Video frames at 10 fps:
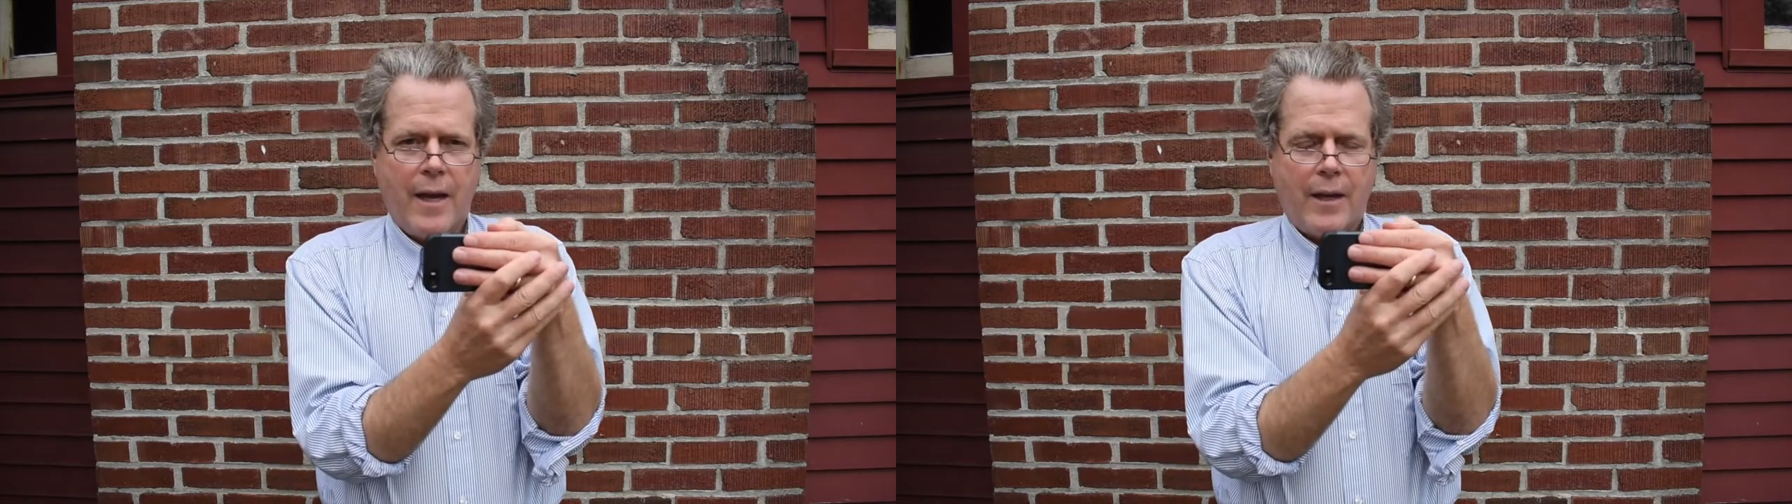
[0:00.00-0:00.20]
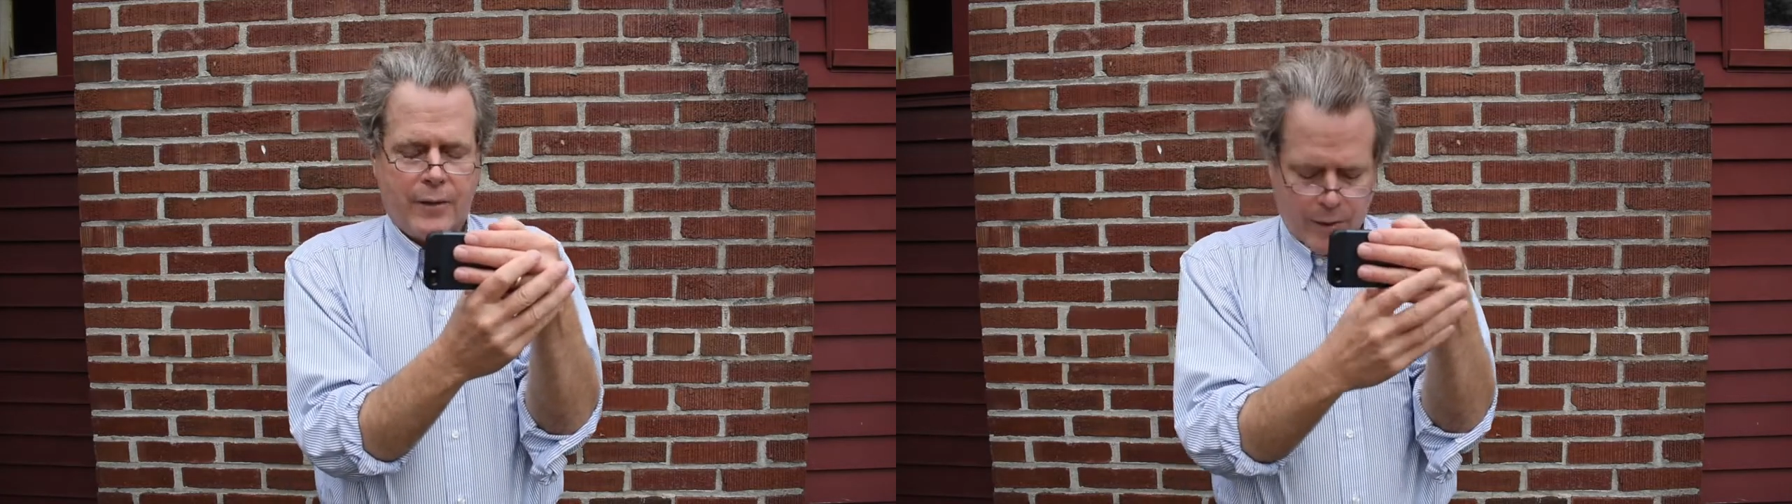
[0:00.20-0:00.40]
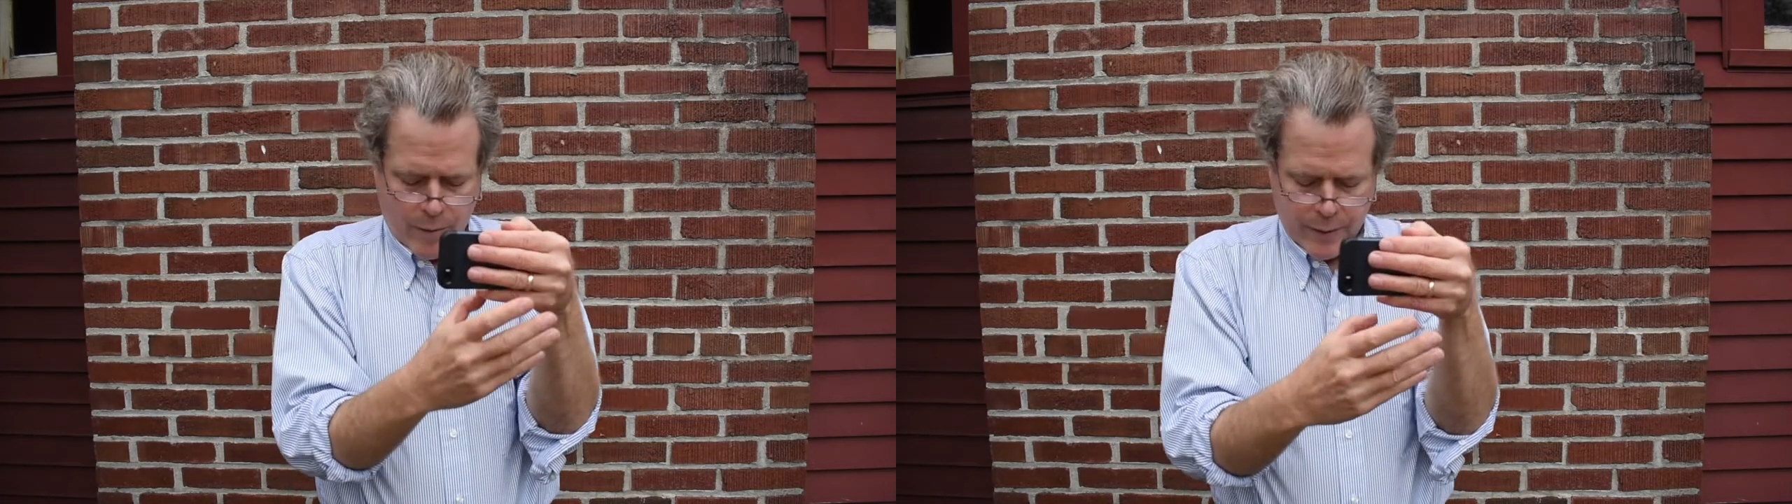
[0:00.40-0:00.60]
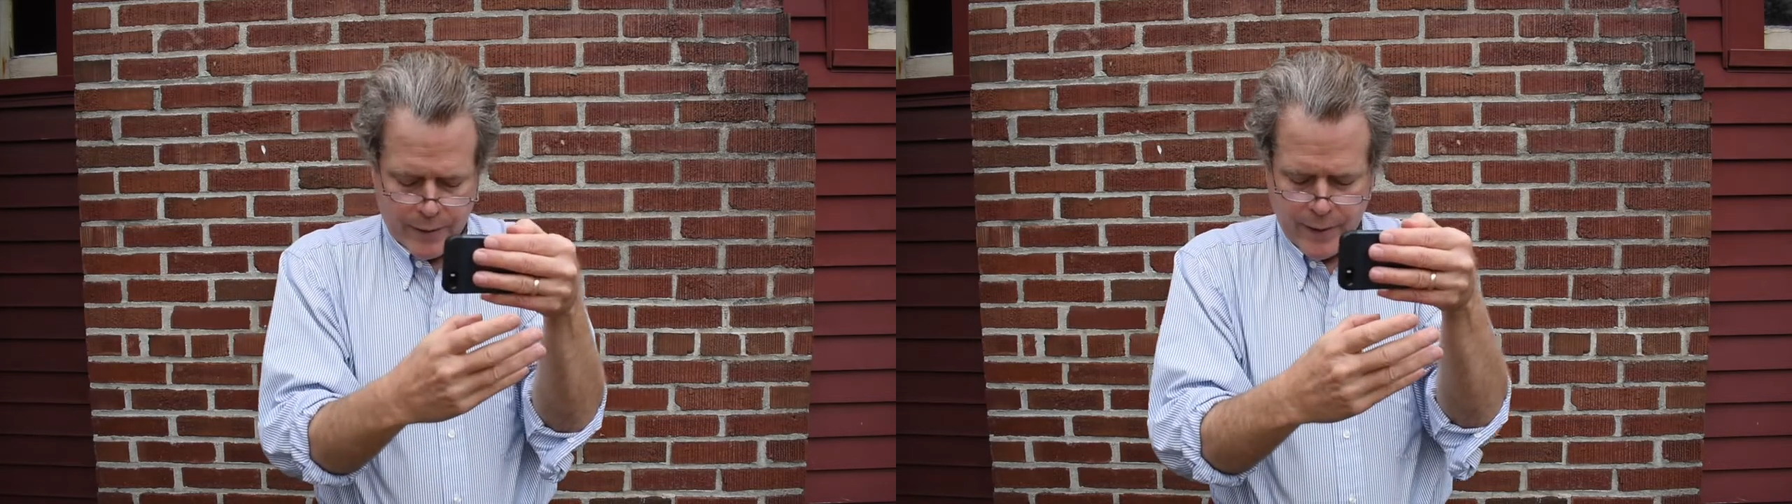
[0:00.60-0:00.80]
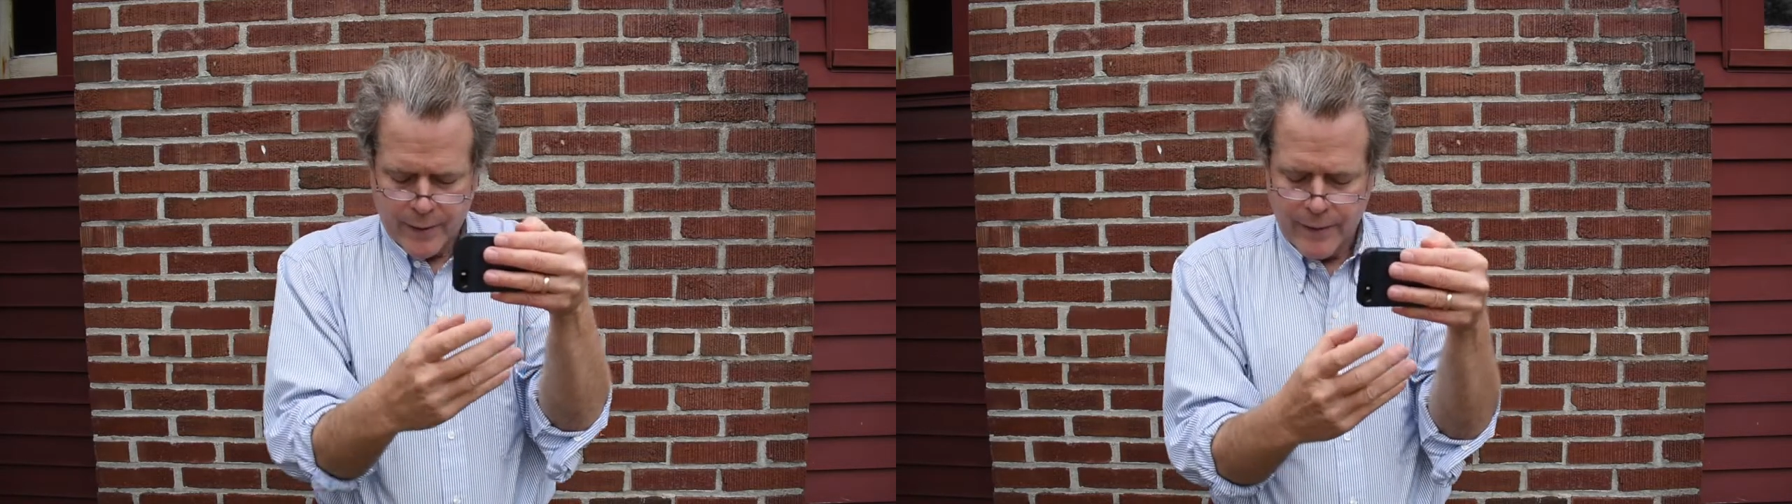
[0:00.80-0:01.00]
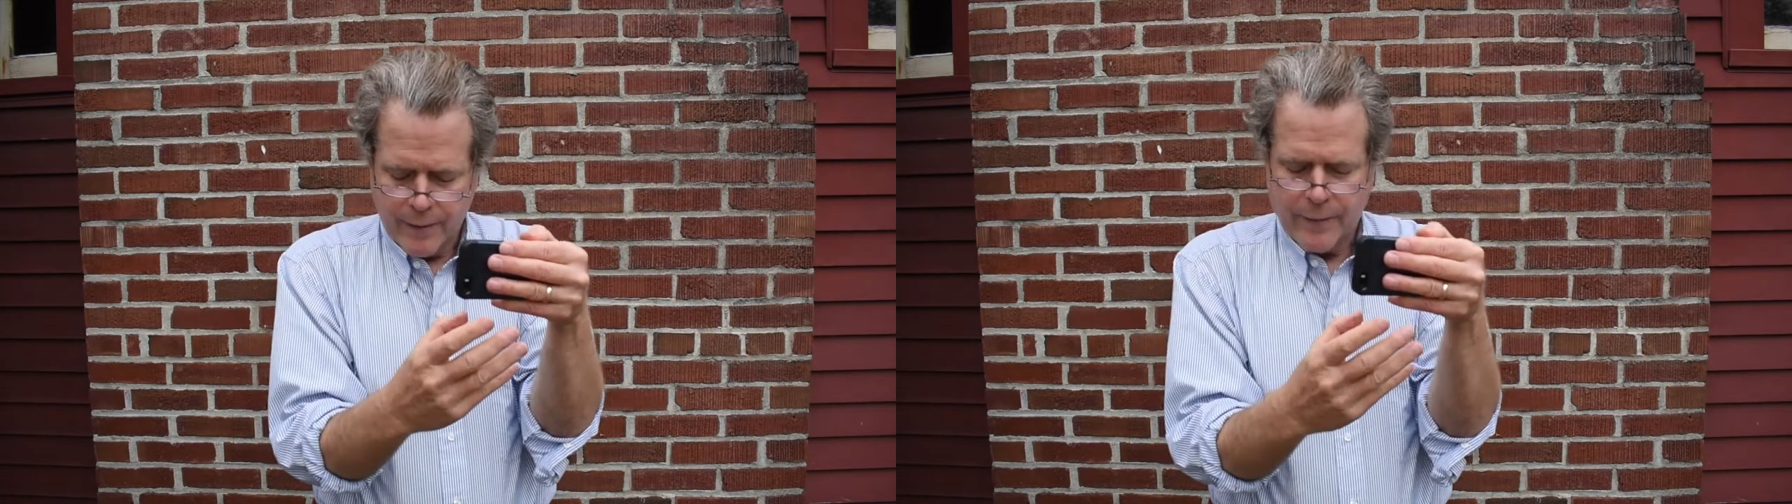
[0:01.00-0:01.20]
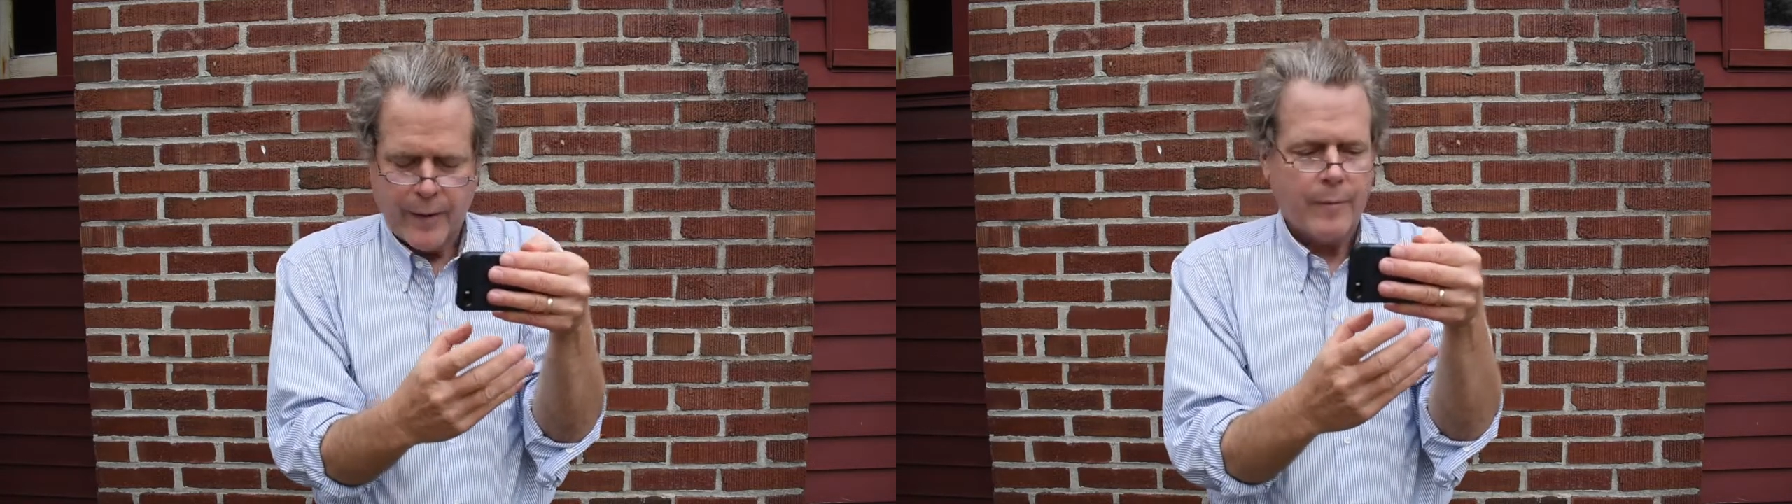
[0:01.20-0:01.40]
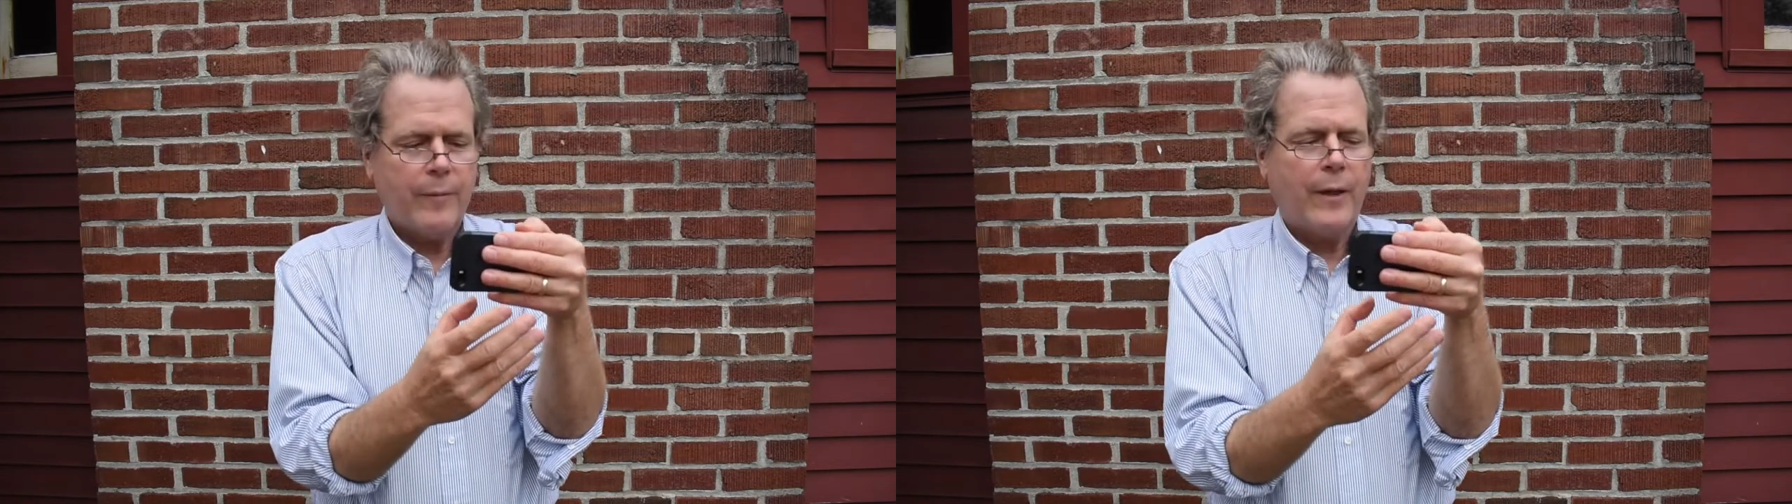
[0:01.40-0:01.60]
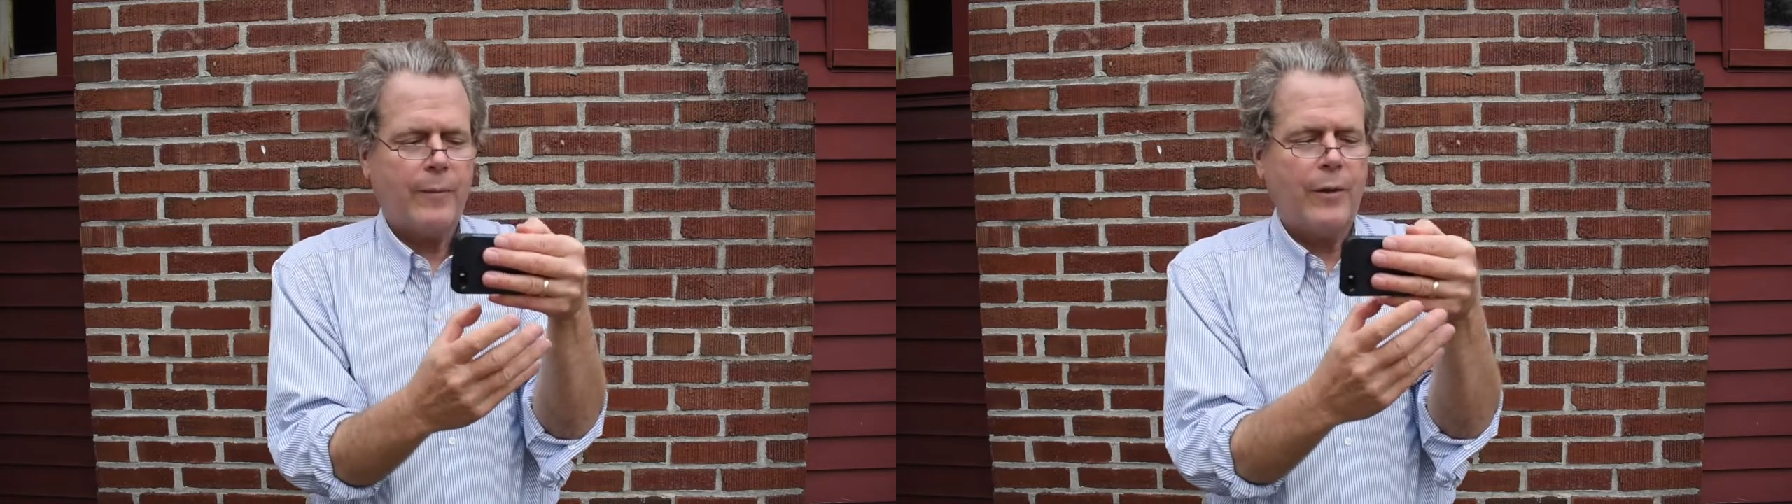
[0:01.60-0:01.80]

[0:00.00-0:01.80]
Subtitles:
it's almost as if I'm